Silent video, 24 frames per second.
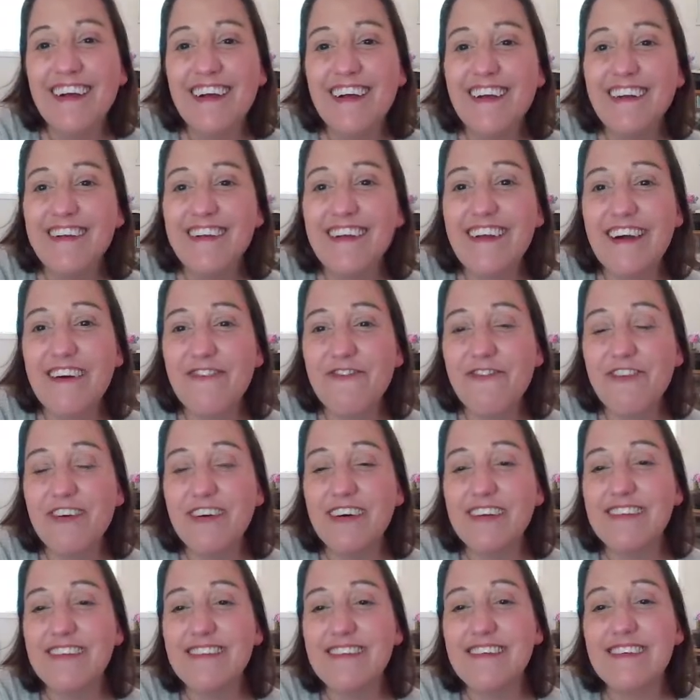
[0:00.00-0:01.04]
Not
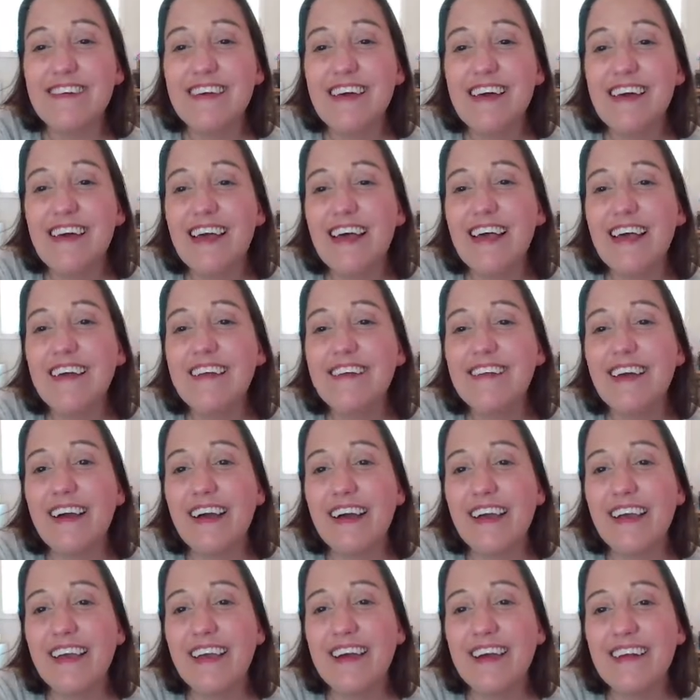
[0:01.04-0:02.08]
once. And
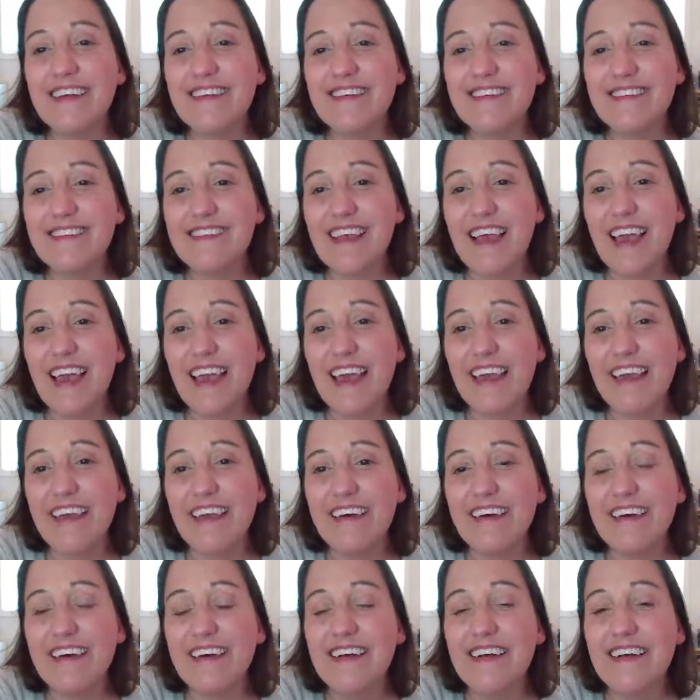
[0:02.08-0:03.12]
I gotta
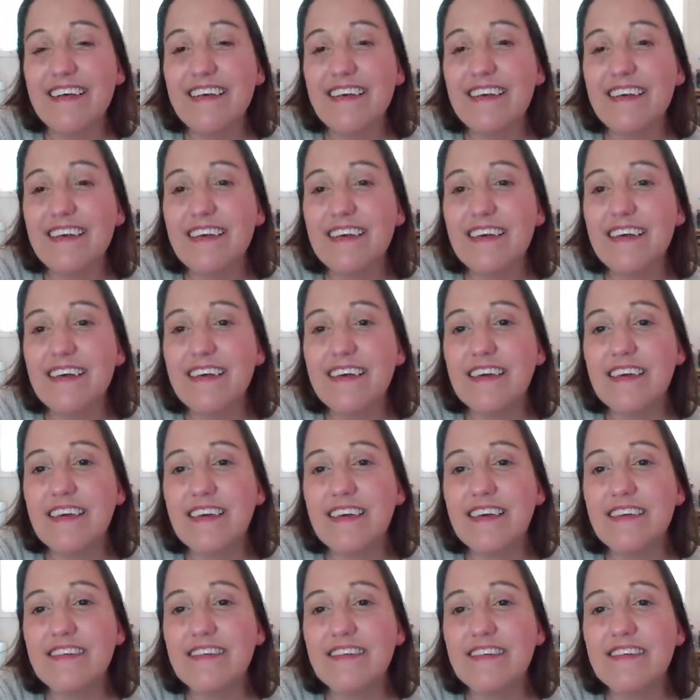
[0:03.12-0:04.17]
say,
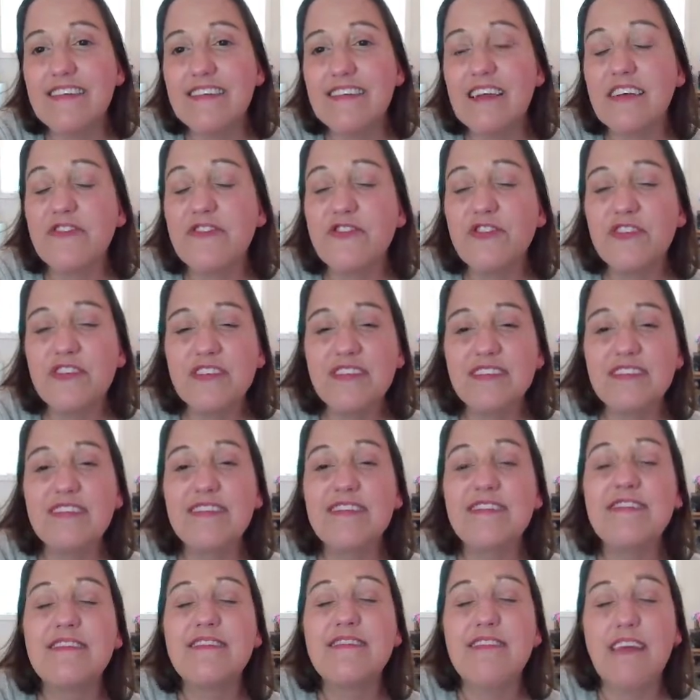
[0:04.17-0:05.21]
it's such a
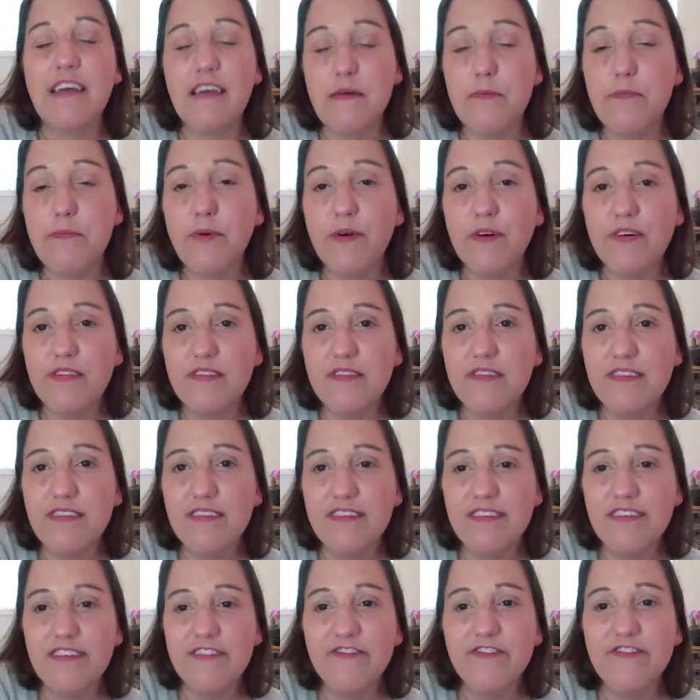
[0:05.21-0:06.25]
staple
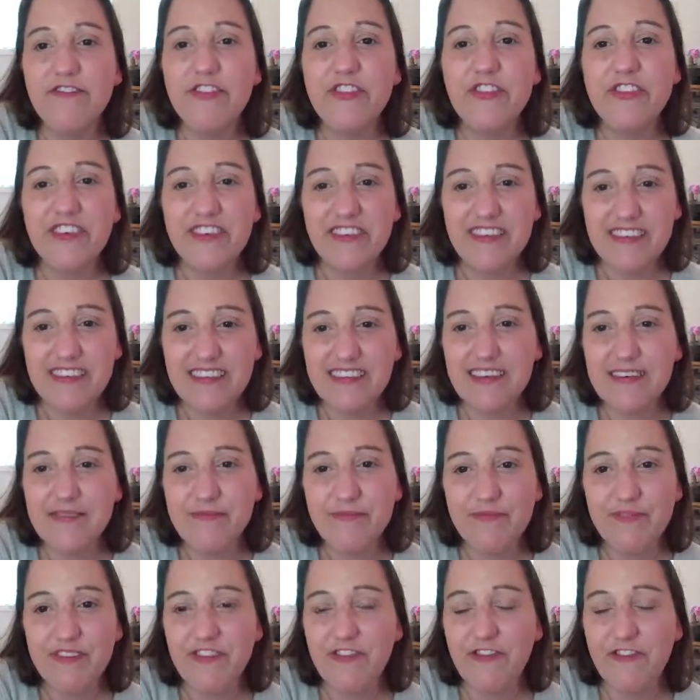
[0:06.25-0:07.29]
of the
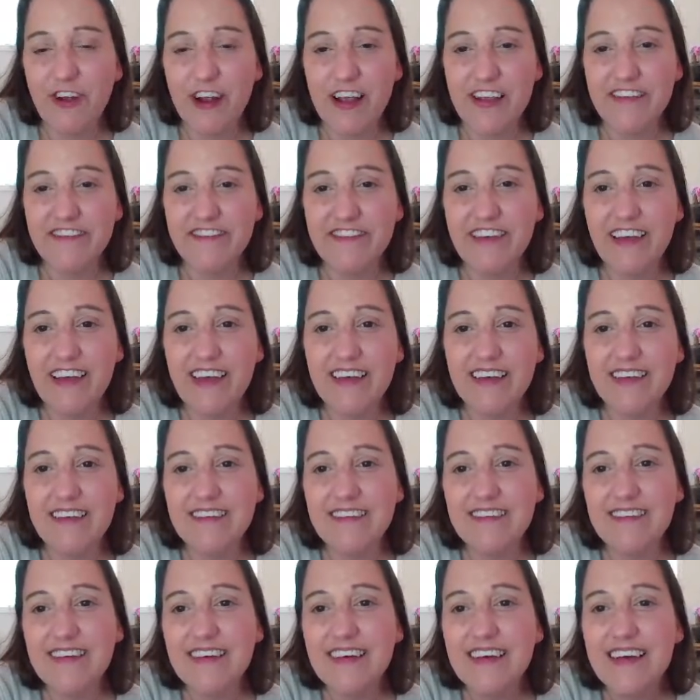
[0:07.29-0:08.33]
Sims
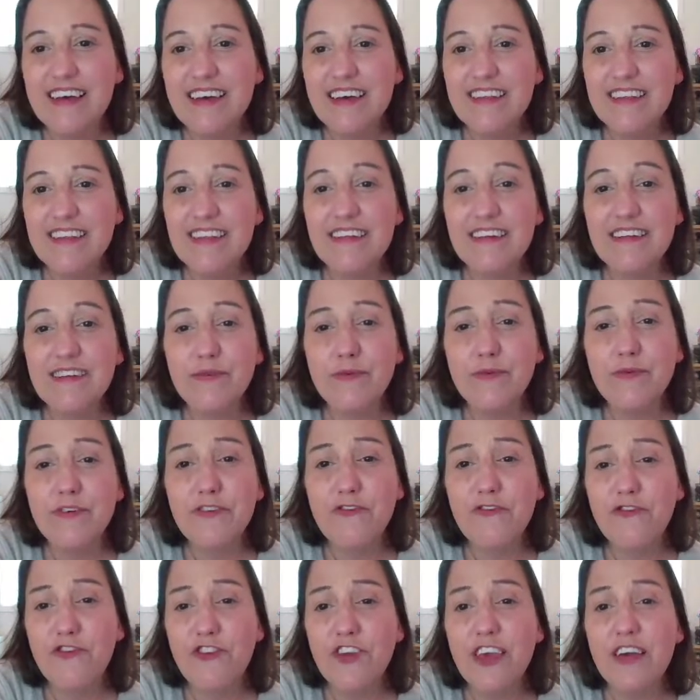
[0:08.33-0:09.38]
franchise that it would
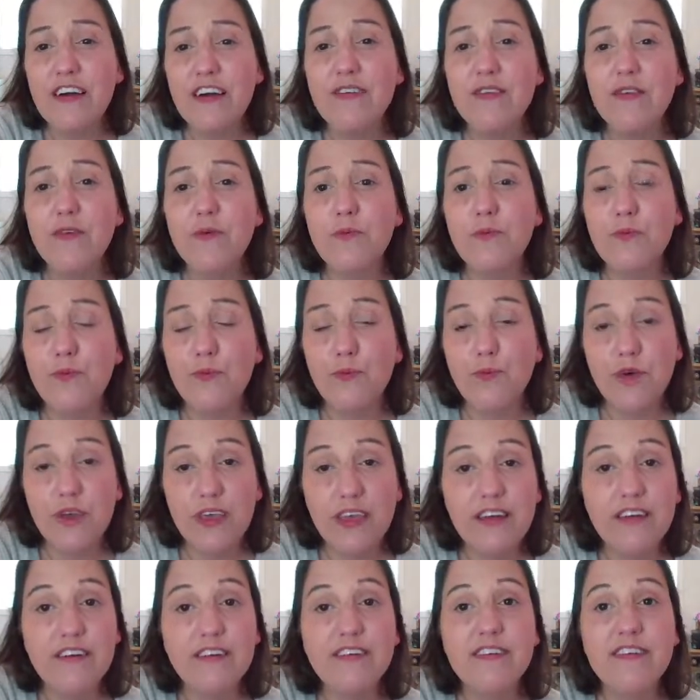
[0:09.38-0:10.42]
feel
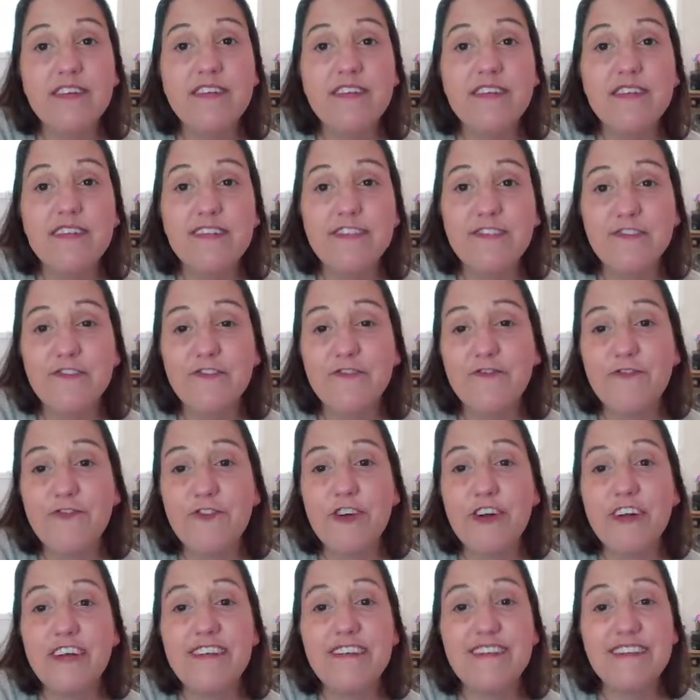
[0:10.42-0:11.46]
weird
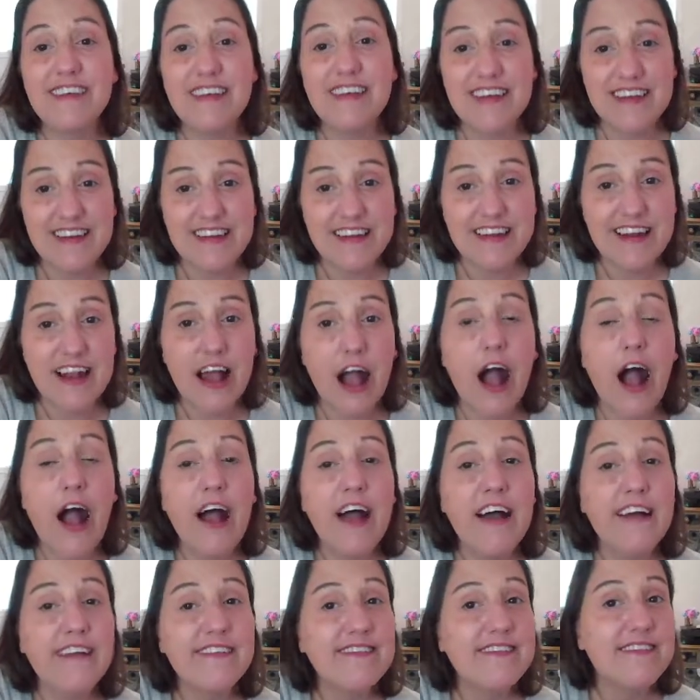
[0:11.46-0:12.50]
for it to
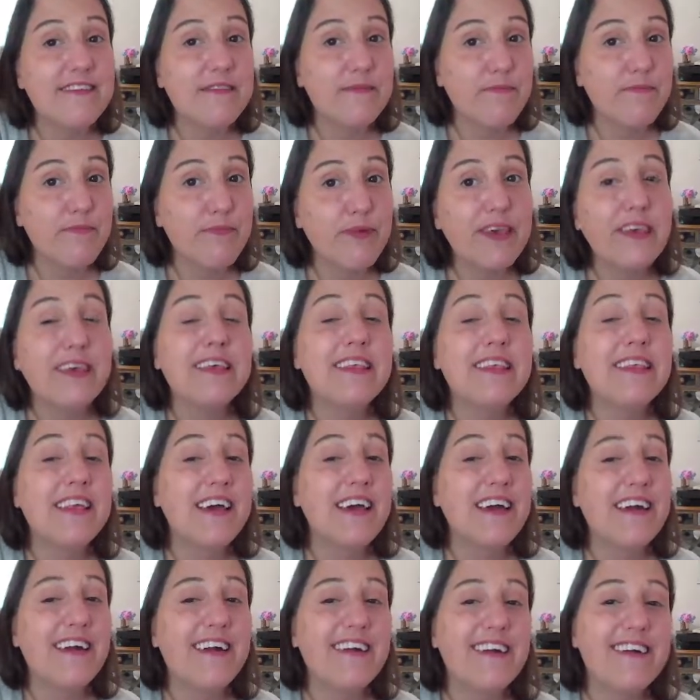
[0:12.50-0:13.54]
not be
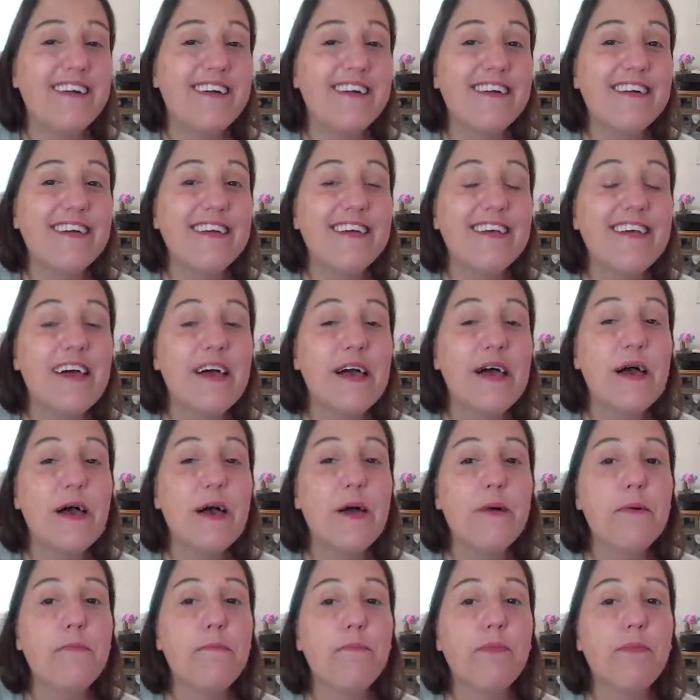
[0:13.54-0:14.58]
there.
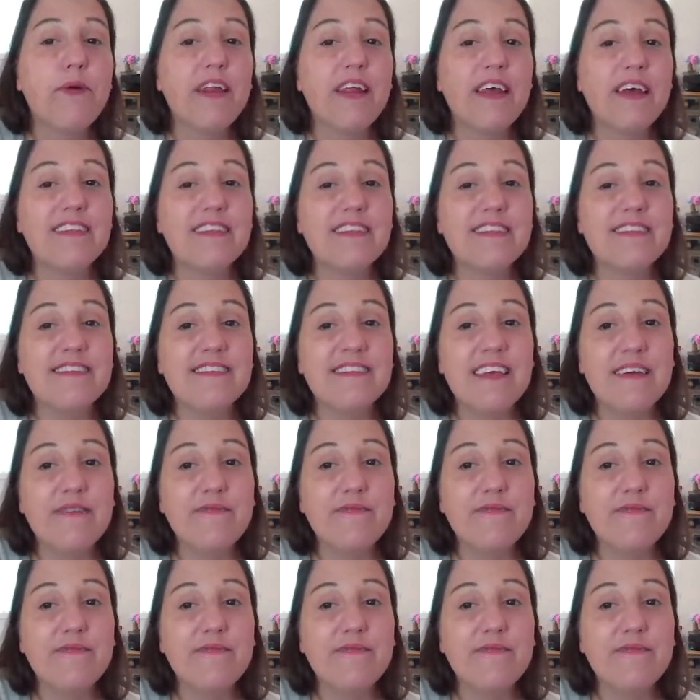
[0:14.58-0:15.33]
But at the same